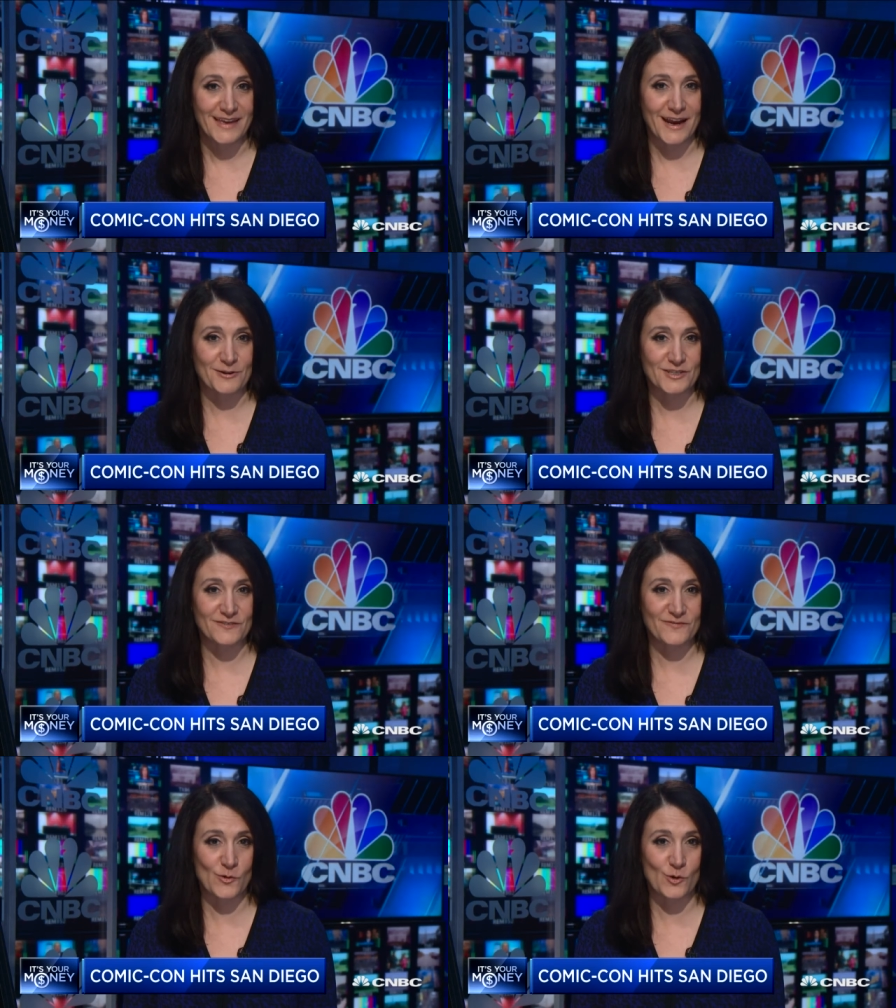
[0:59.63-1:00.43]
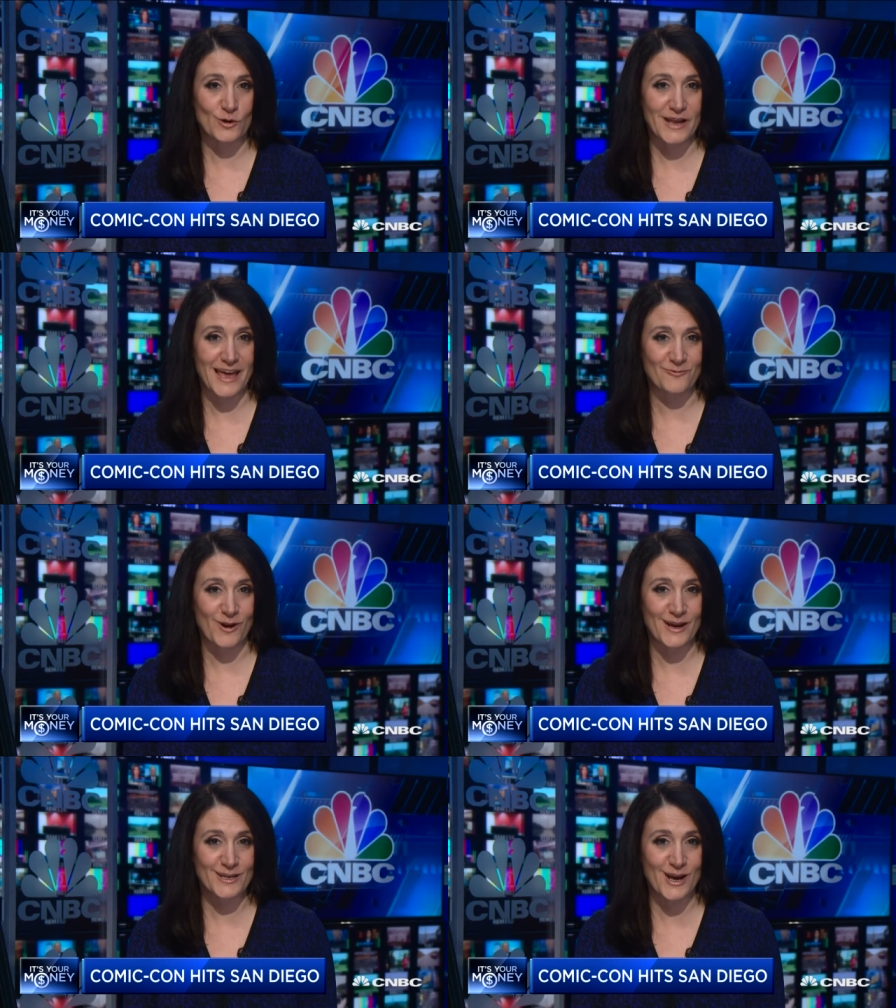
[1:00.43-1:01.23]
Harrison Ford and
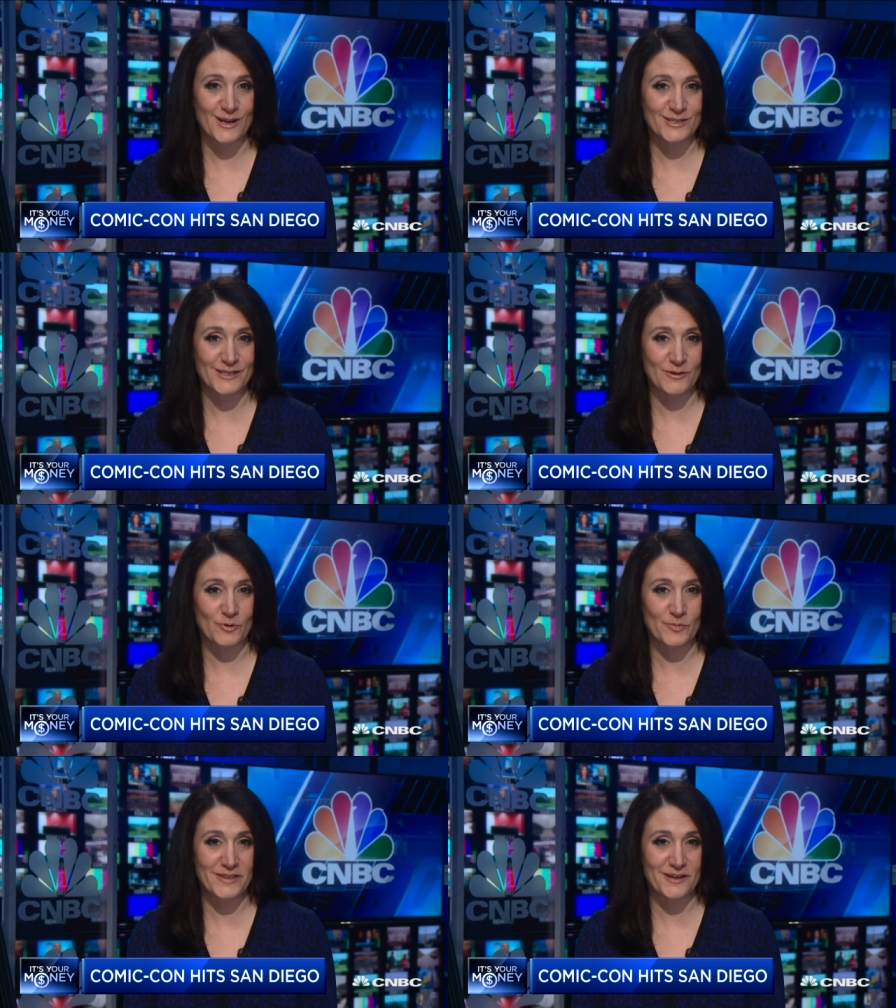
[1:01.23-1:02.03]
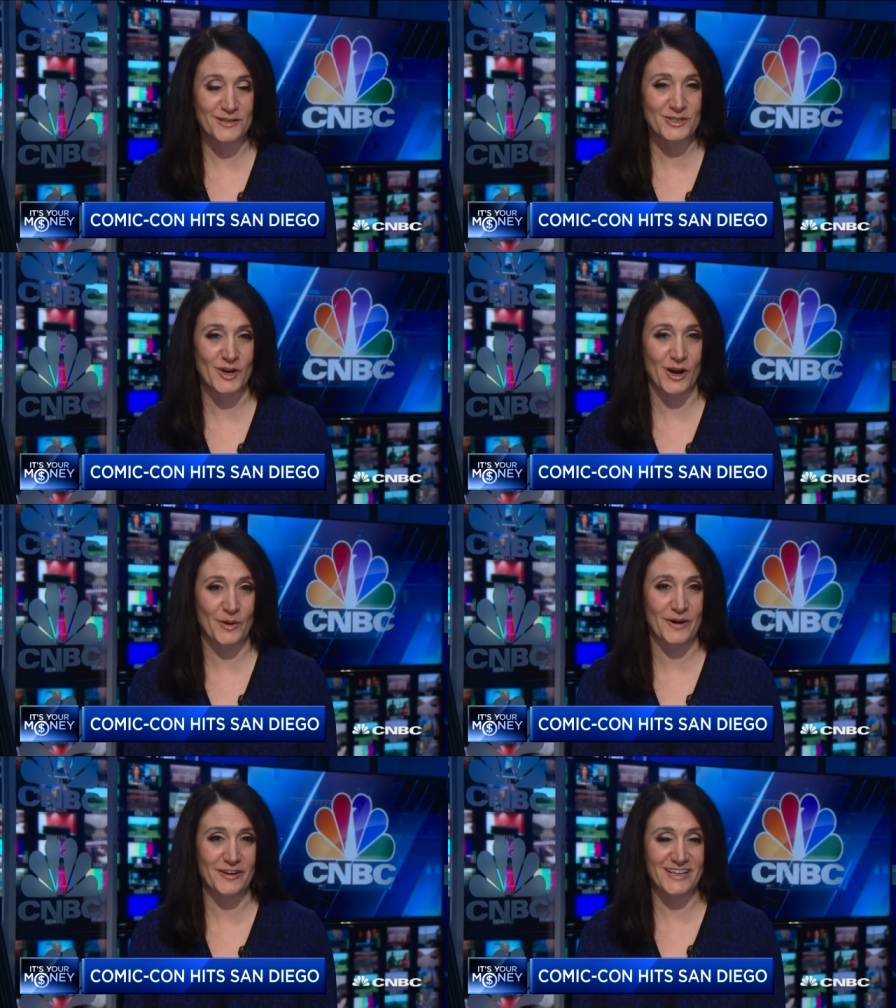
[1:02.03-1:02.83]
Ryan Gosling will be there to talk
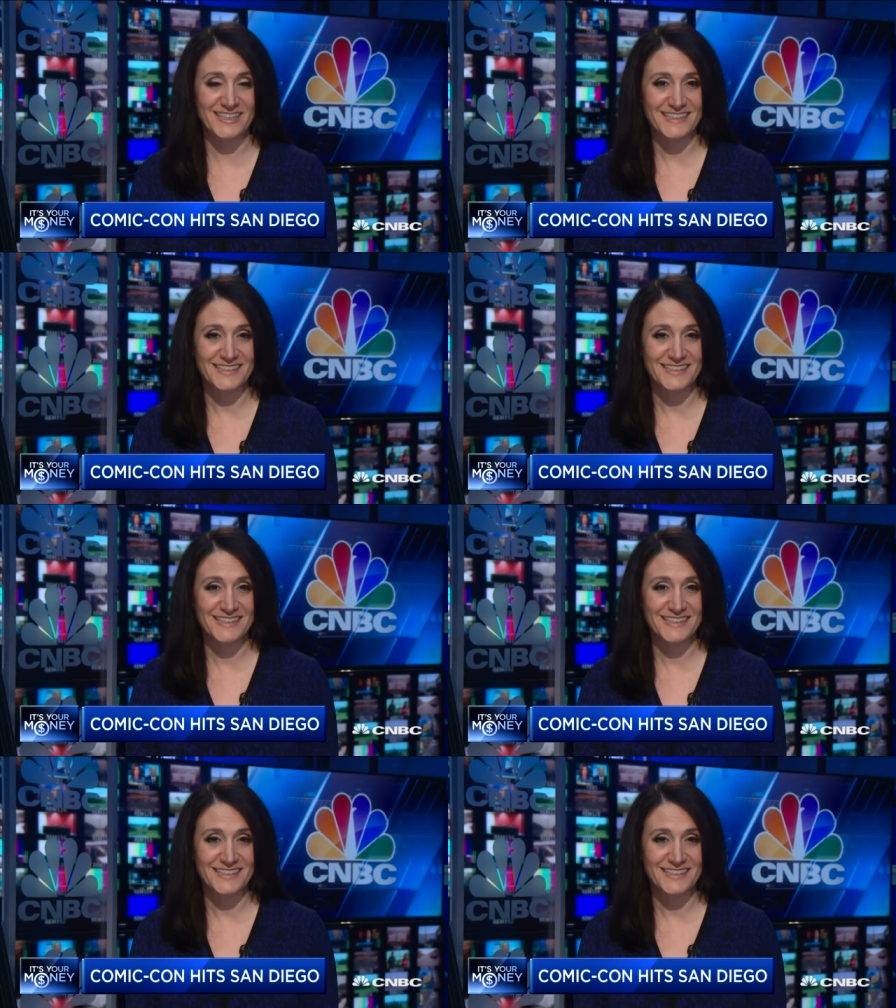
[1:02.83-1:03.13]
about it.